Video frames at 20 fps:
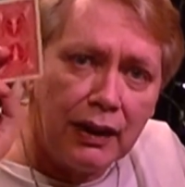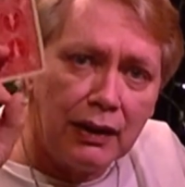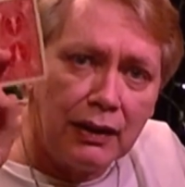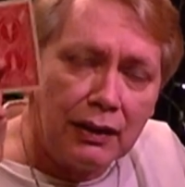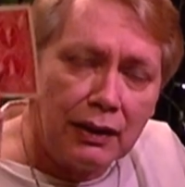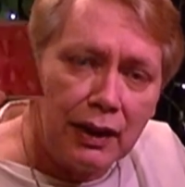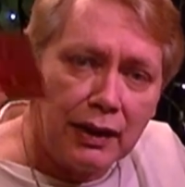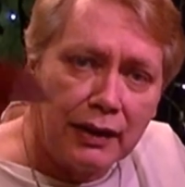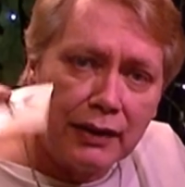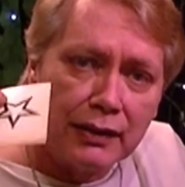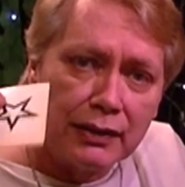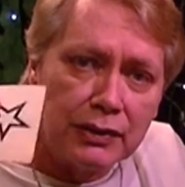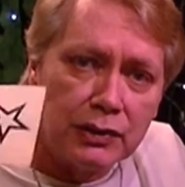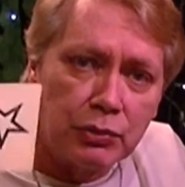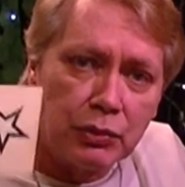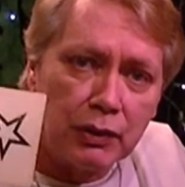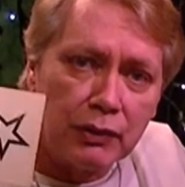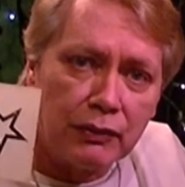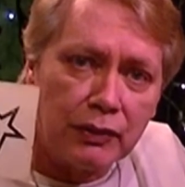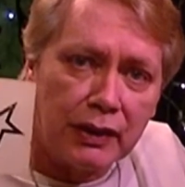Like this
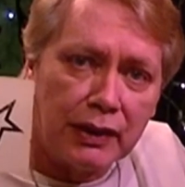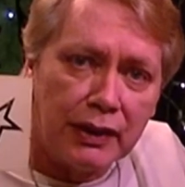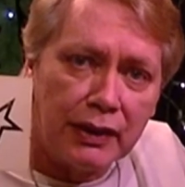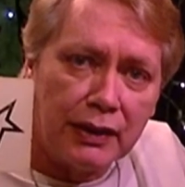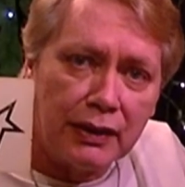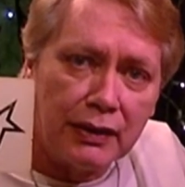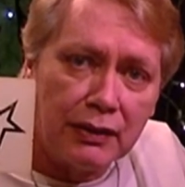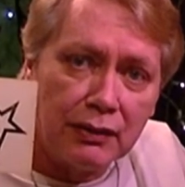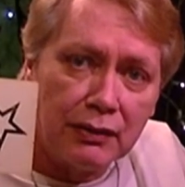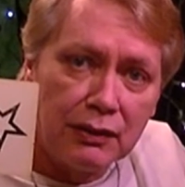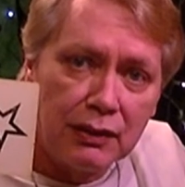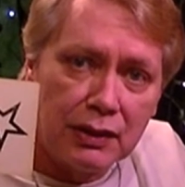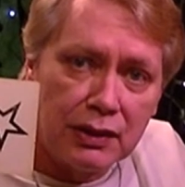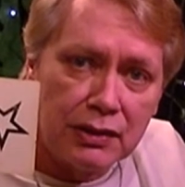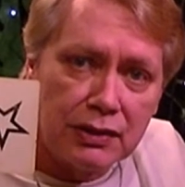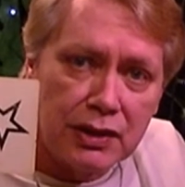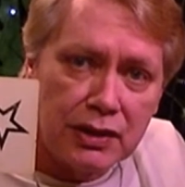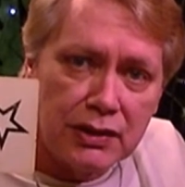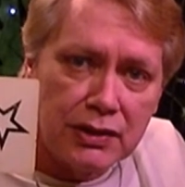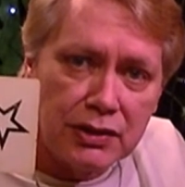one right here,
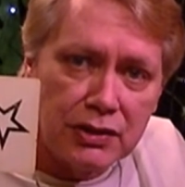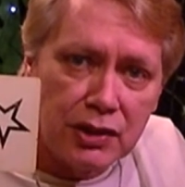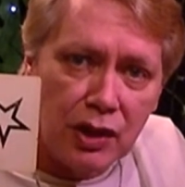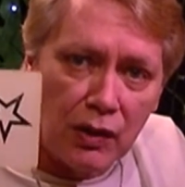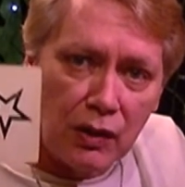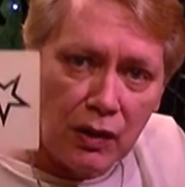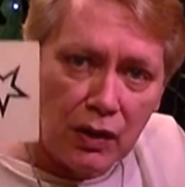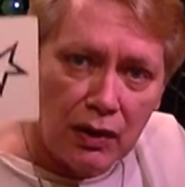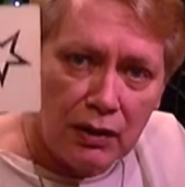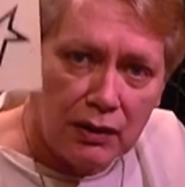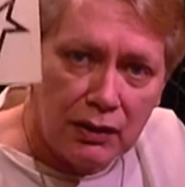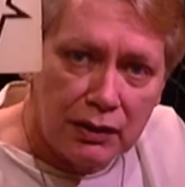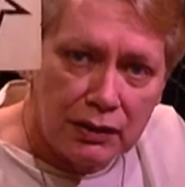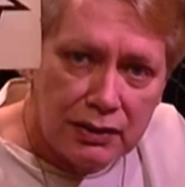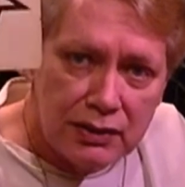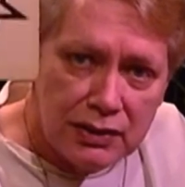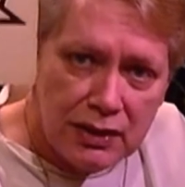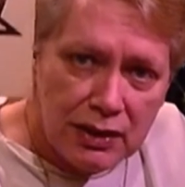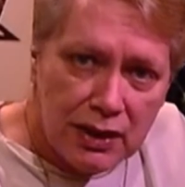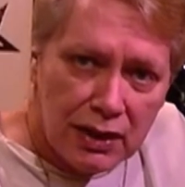it's a star. You
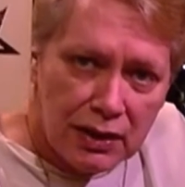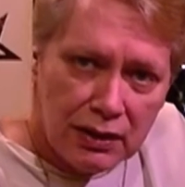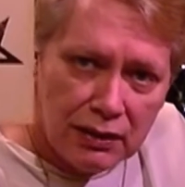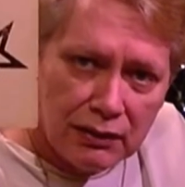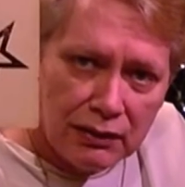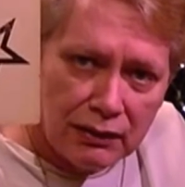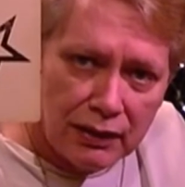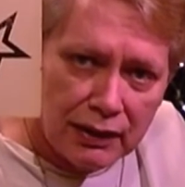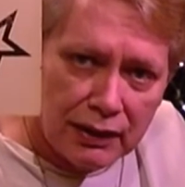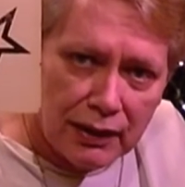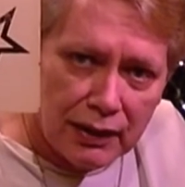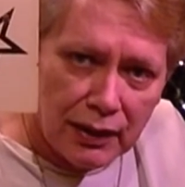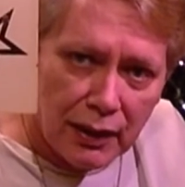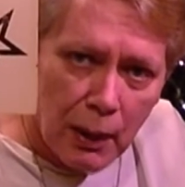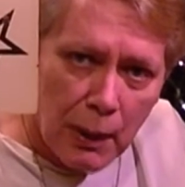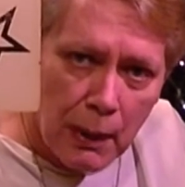see that? Right there.